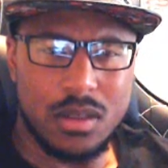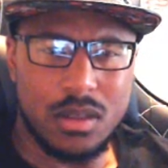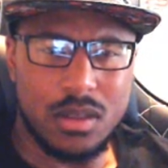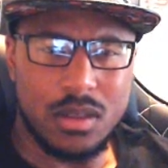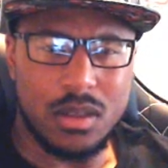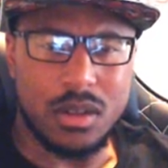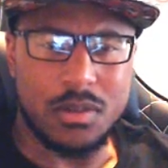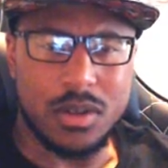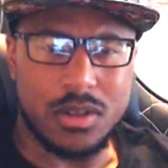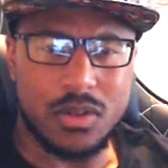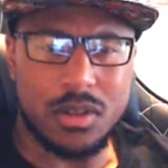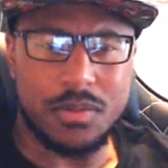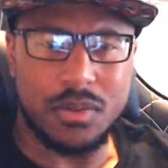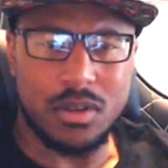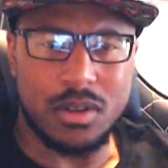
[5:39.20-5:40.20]
Yeah, about
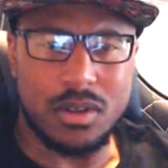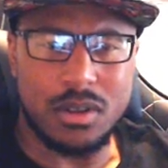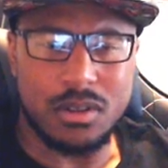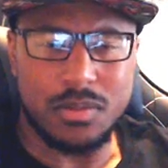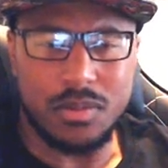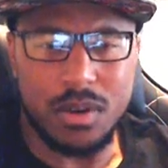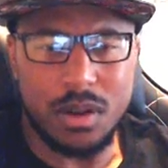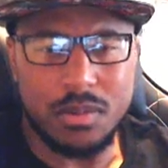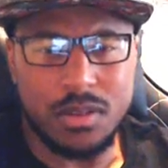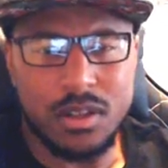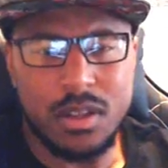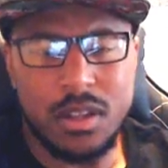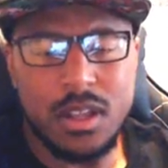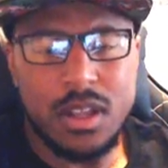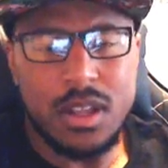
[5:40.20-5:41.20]
24 years, probably.
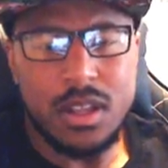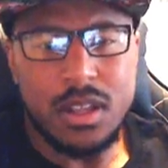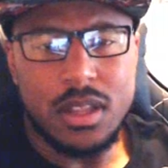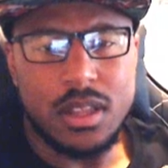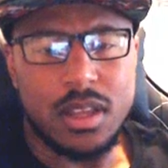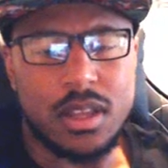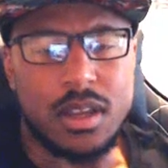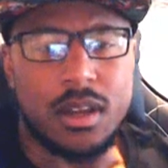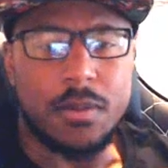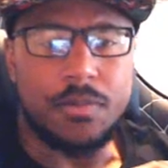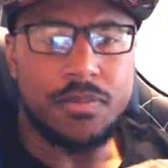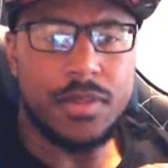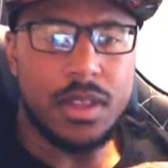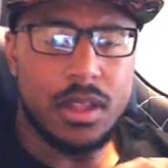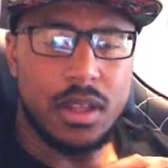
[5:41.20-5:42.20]
Yeah.
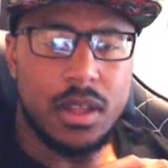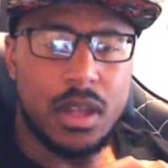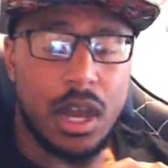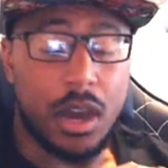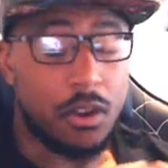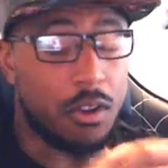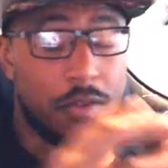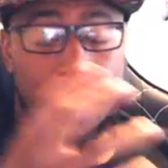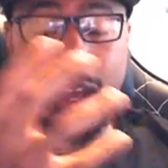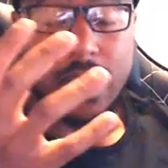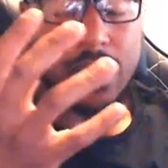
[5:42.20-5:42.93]
I don't know if I got that